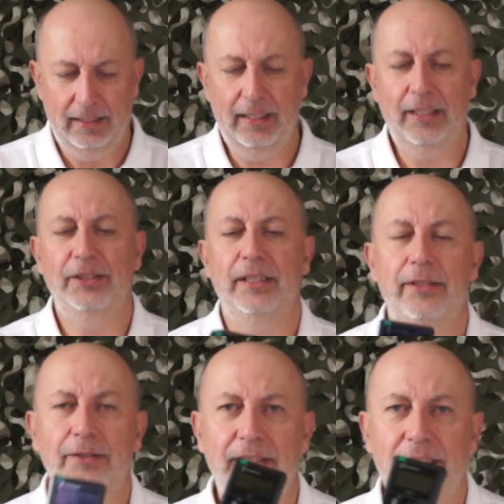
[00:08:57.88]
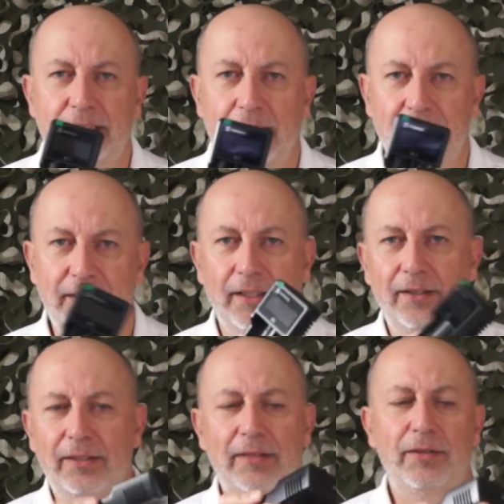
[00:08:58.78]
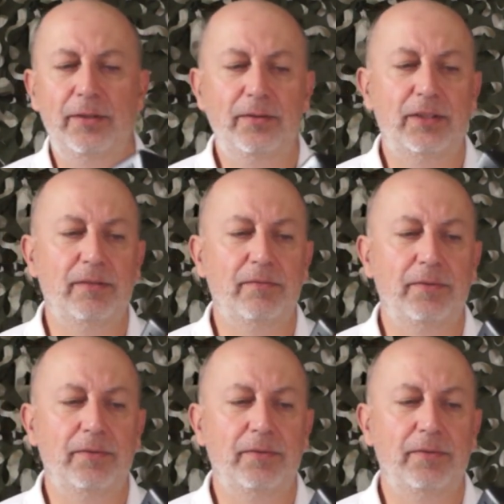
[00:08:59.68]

I actually used this last night. I'll give you some